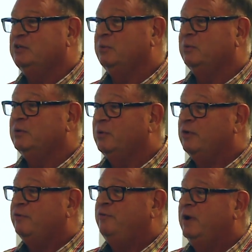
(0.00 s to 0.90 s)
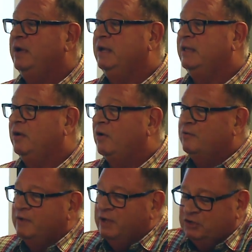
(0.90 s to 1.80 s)
we're afraid that our
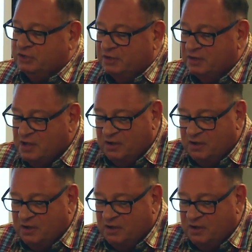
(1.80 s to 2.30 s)
vision,